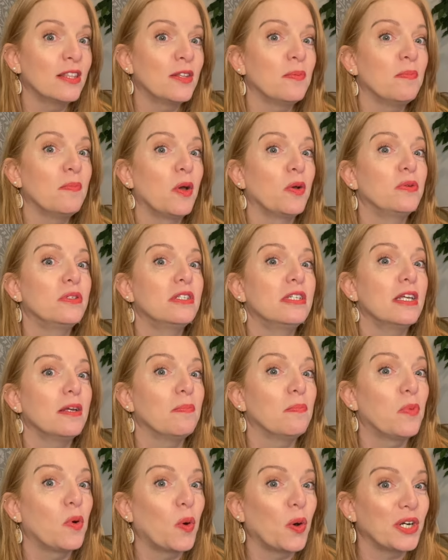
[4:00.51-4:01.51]
the most
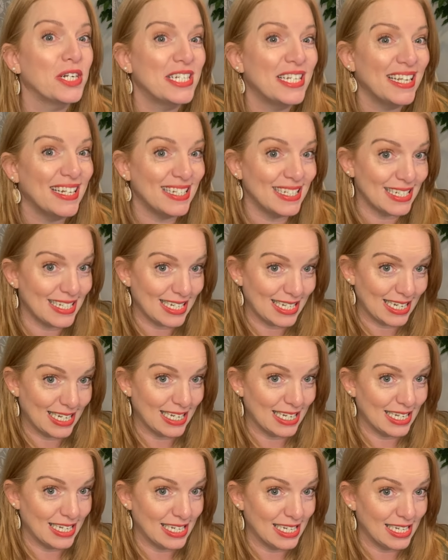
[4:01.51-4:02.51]
important
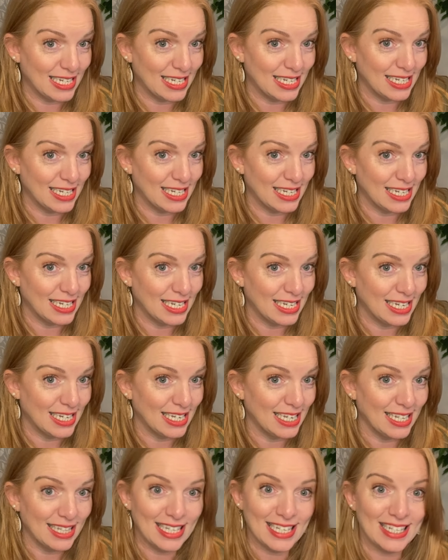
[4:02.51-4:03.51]

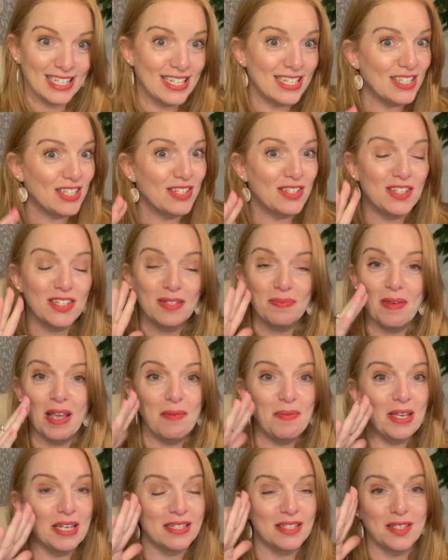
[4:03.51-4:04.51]
this is just
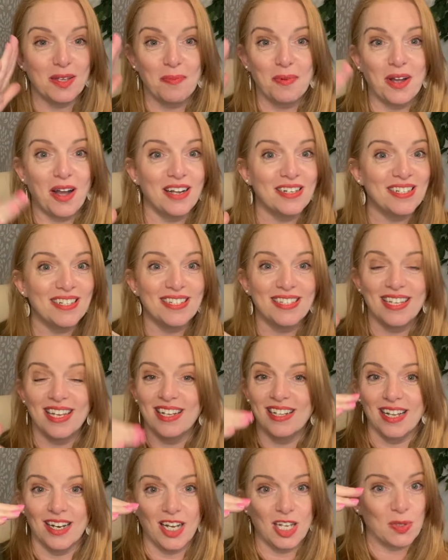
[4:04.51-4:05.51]
maybe a subconscious thing
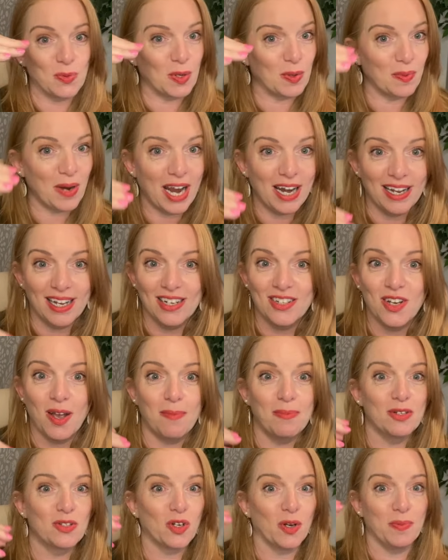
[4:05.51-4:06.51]
that as we're writing a job
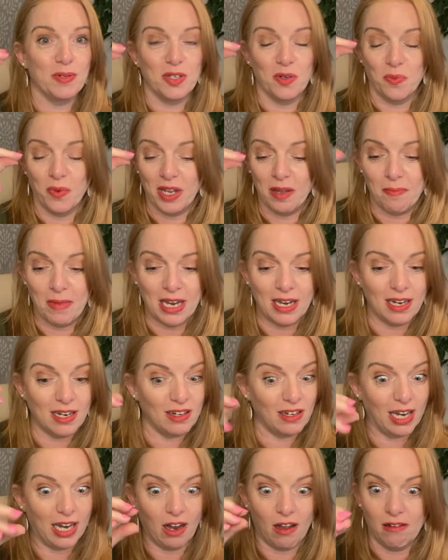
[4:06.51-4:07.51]
description, we immediately are
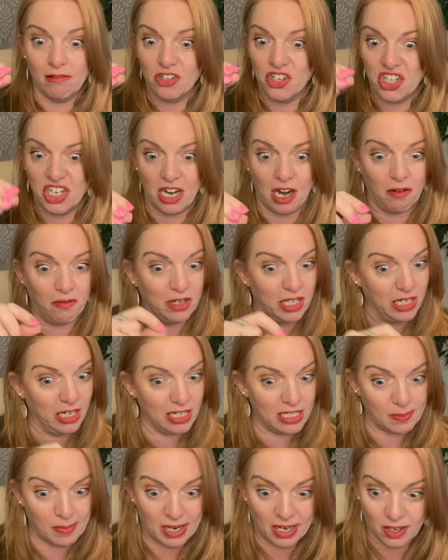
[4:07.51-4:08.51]
like, oh shit, I really need
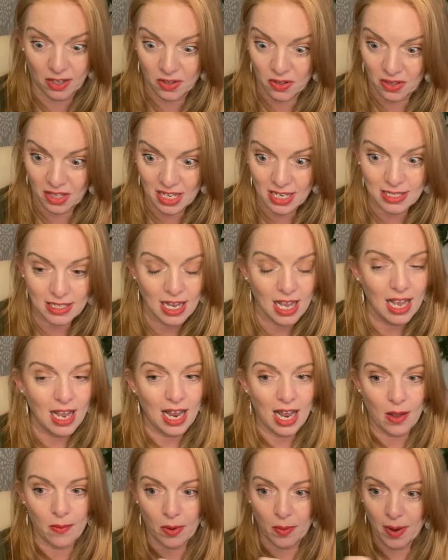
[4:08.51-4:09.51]
somebody who can do this,
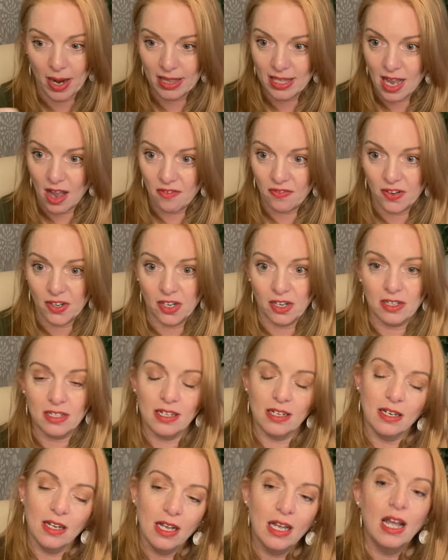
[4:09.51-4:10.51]
and we write that first,
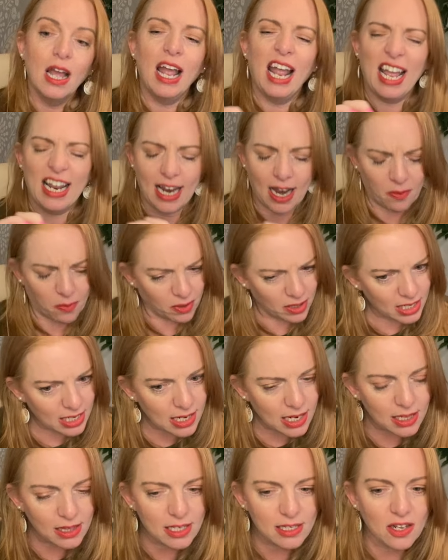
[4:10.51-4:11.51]
and and I really
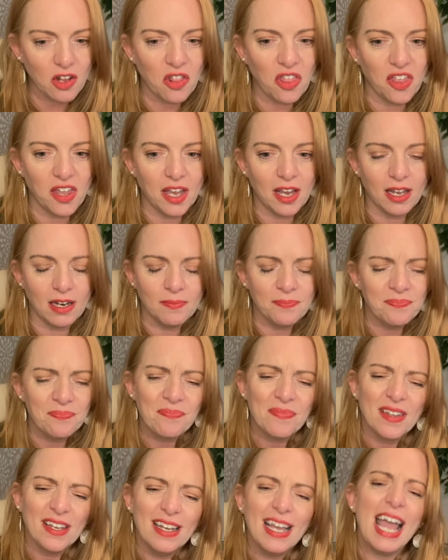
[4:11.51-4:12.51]
need this other thing, and
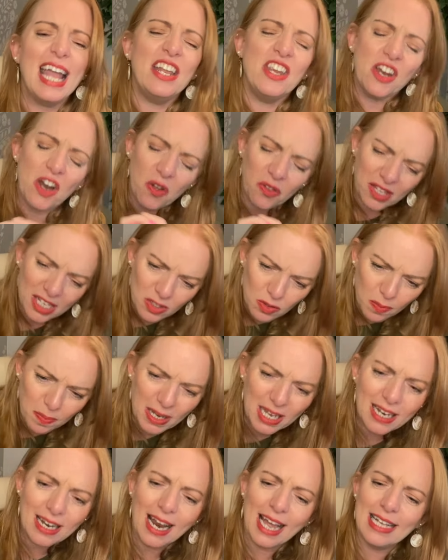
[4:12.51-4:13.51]
and you know this would
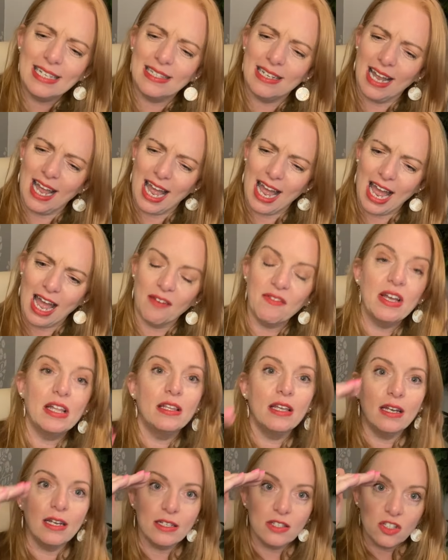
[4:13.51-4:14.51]
be a nice to have, and
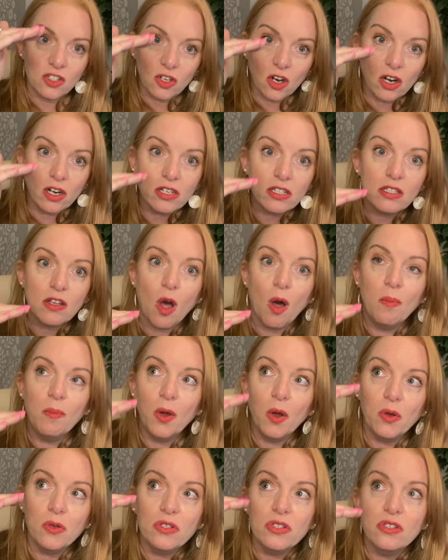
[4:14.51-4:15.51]
then it starts
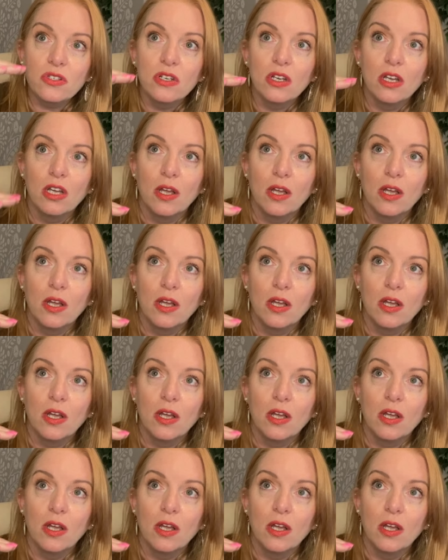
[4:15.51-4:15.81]
almost.